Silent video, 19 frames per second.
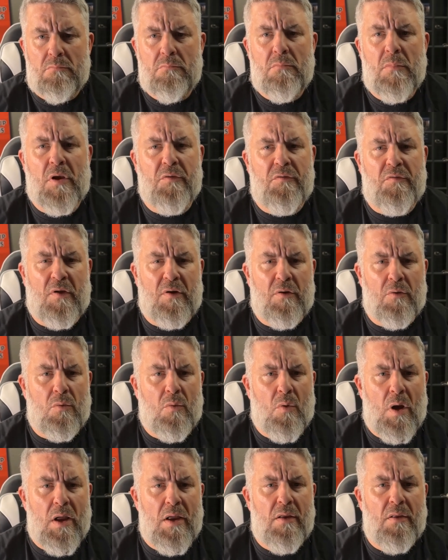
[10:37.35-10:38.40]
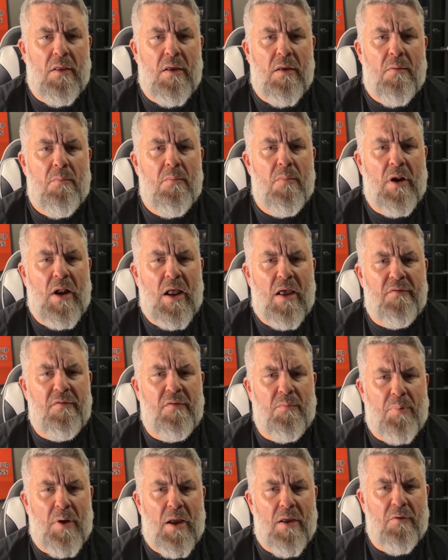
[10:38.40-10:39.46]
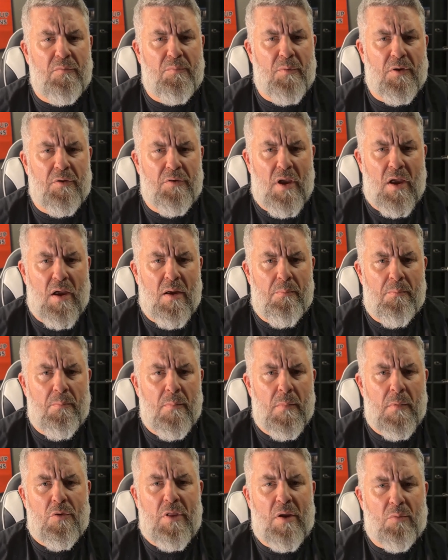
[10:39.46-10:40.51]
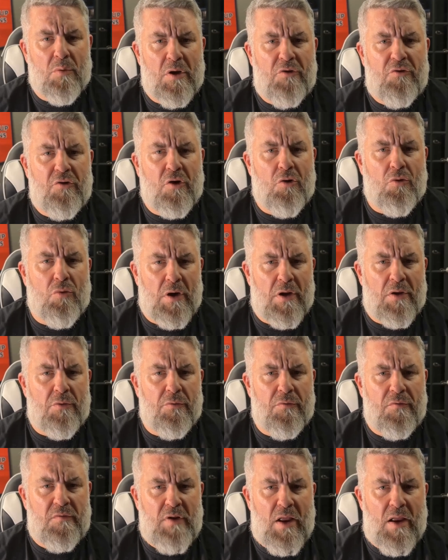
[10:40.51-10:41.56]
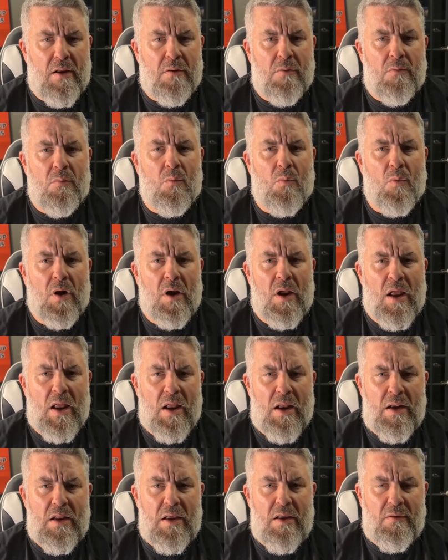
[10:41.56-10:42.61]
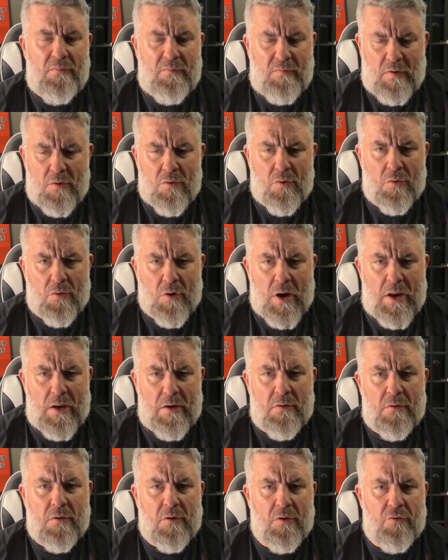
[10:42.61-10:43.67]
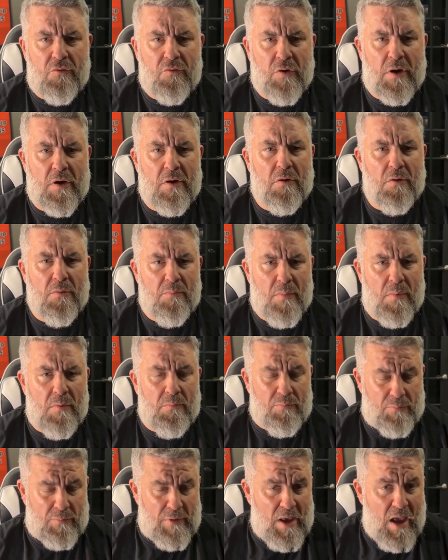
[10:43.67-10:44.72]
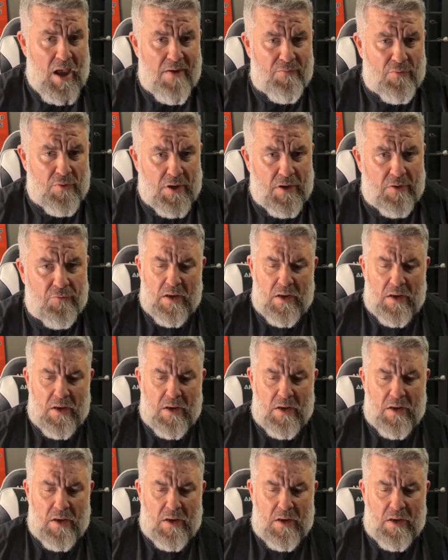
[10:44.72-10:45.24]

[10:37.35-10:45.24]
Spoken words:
Most settle quietly, but as the piles build up, they reach a critical state where any single grain could trigger the avalanche.